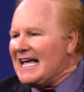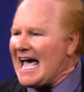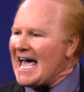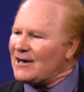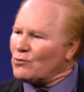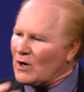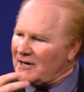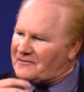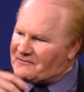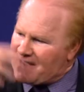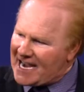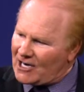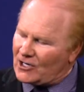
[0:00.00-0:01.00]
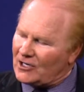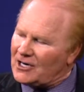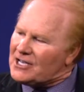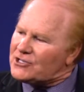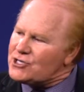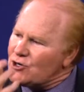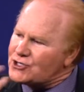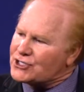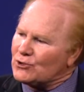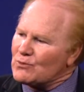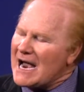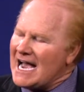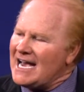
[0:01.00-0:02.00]
and where fear used to
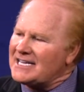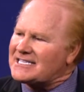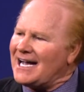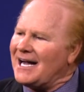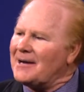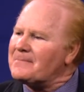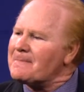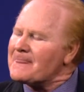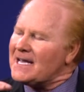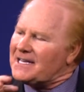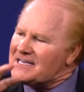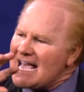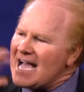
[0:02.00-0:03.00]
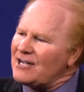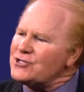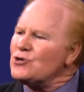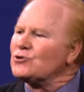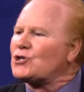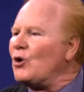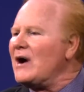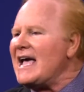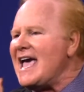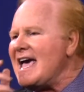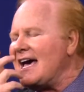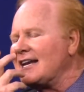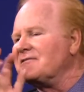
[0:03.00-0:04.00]
rise up, now you go
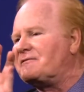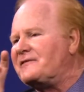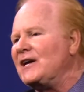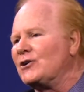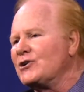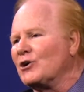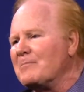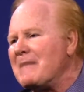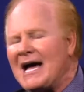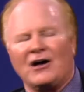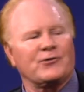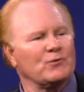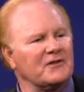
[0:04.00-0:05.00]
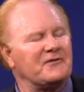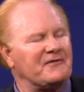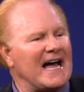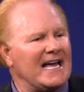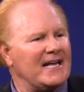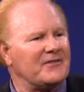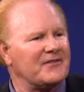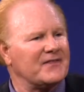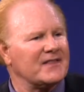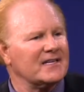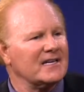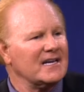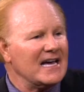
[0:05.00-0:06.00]
ahead and fill your mouth with faith
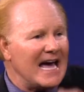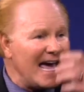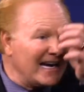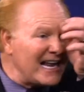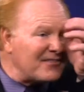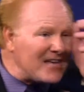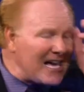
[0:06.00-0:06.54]
and let